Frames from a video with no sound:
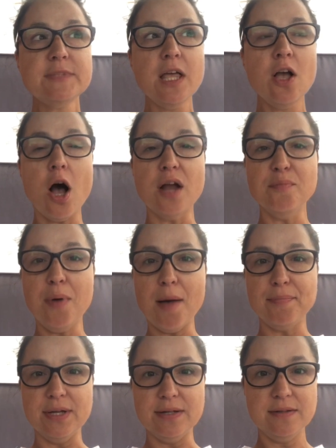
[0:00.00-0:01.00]
cotton
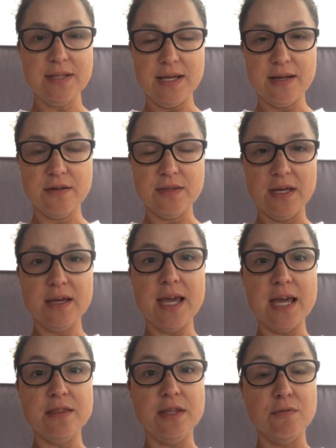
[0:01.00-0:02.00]
poplin,
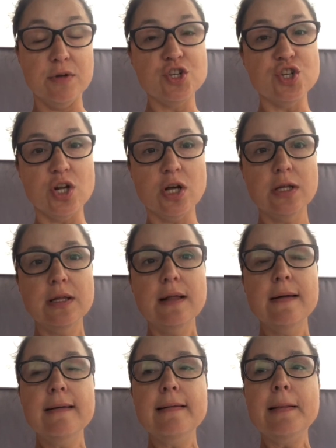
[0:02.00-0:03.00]
the original.
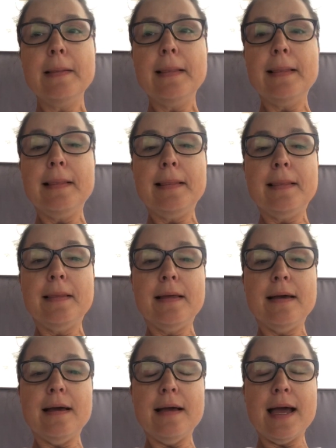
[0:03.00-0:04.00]

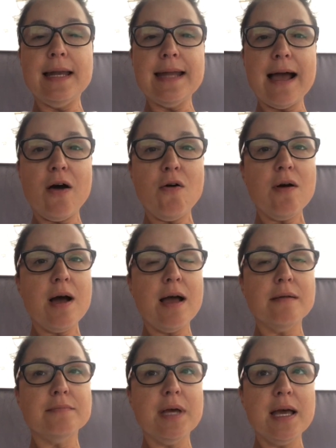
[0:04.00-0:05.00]
And now
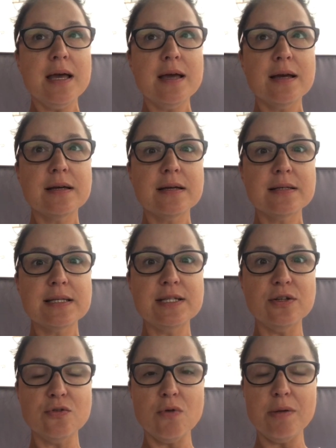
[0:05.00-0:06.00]
I'm
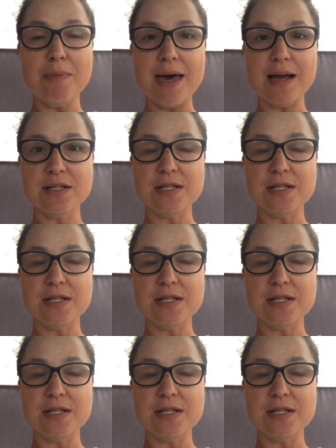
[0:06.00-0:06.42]
still going back to